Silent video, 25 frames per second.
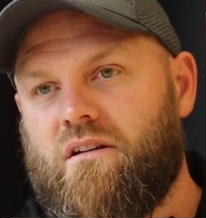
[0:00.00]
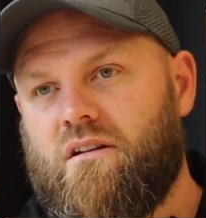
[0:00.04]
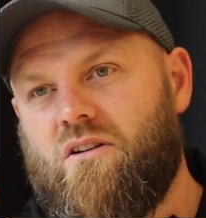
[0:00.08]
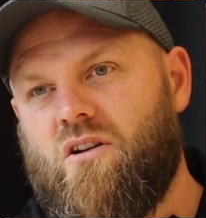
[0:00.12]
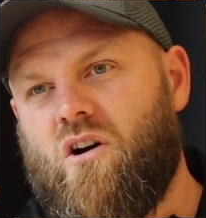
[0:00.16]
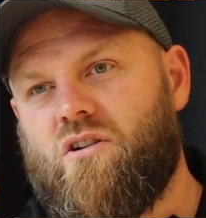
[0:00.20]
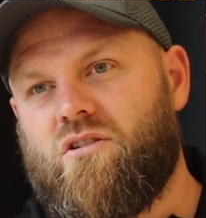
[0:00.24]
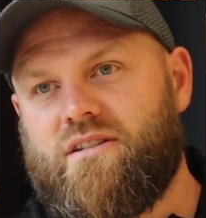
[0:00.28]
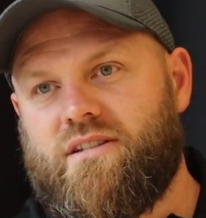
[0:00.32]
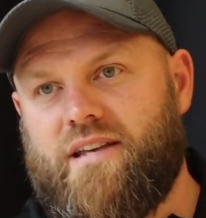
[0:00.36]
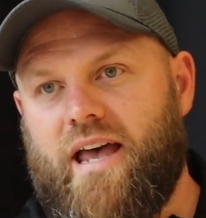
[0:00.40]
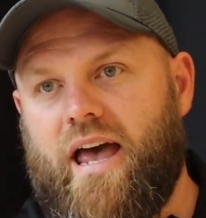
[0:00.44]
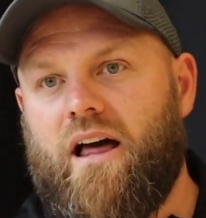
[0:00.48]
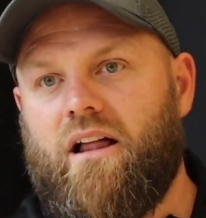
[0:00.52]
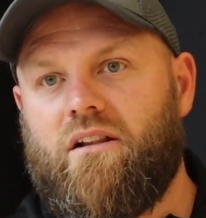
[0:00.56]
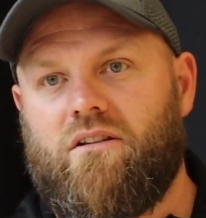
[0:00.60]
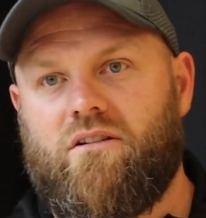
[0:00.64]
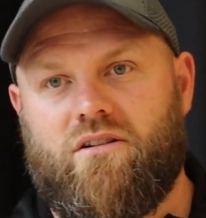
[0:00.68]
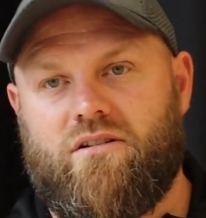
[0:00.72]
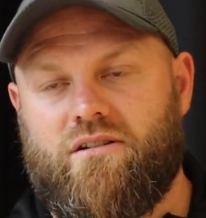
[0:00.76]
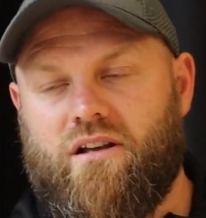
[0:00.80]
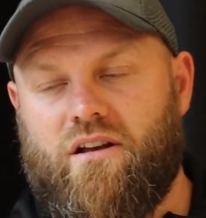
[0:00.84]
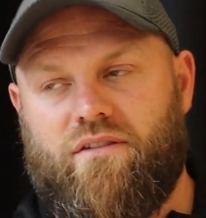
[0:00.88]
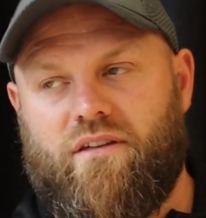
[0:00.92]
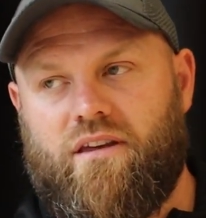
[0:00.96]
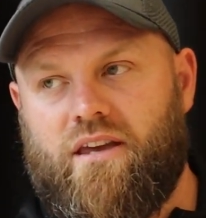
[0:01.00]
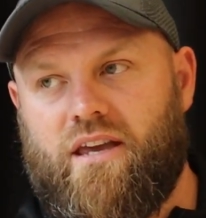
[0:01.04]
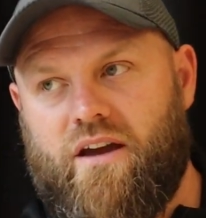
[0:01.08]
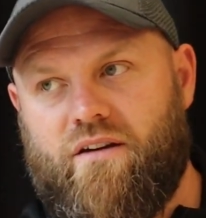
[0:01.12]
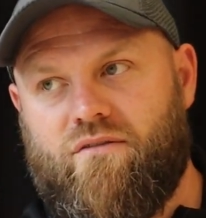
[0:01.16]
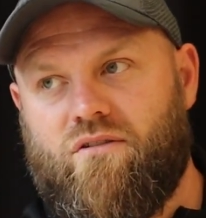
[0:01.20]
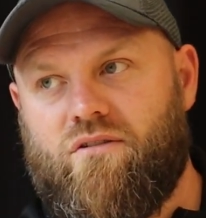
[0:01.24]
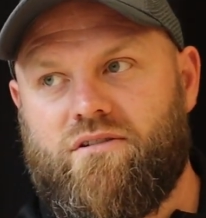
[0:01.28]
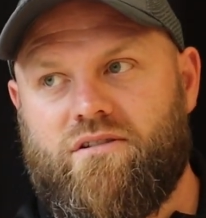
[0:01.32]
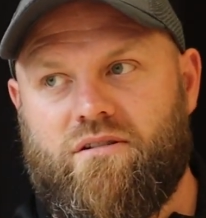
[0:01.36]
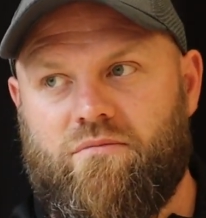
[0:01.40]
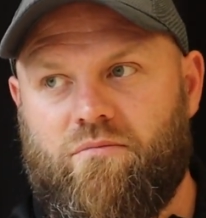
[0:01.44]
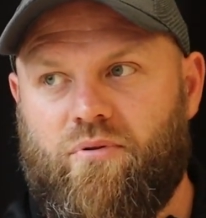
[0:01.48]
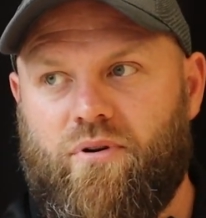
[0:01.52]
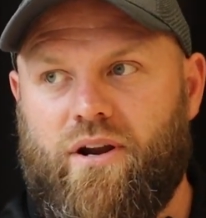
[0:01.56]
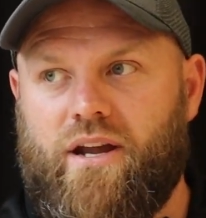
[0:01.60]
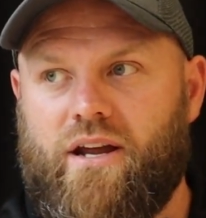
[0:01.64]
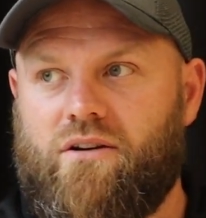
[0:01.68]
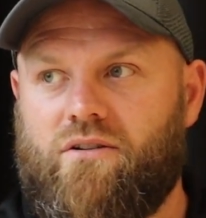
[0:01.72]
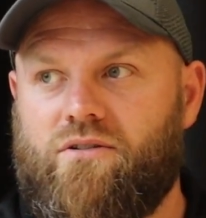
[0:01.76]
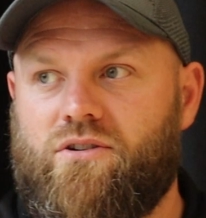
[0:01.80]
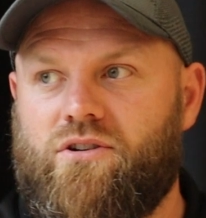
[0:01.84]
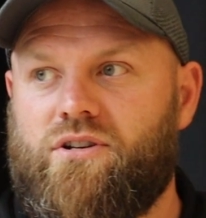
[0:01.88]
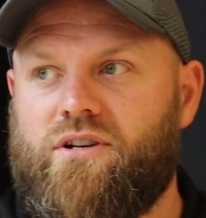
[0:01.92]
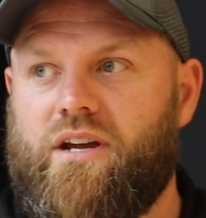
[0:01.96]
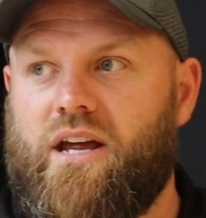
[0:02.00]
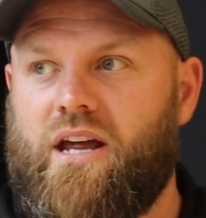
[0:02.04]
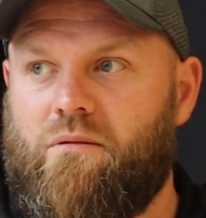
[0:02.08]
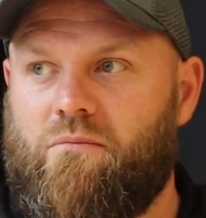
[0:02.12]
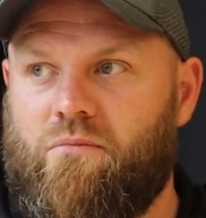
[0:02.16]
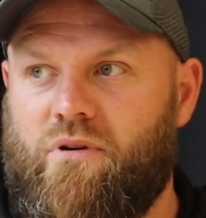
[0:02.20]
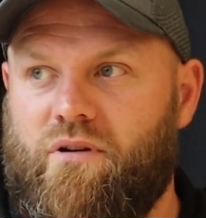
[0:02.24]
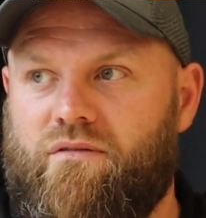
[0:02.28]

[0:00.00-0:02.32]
not tell, because I think everyone's in pretty good shape.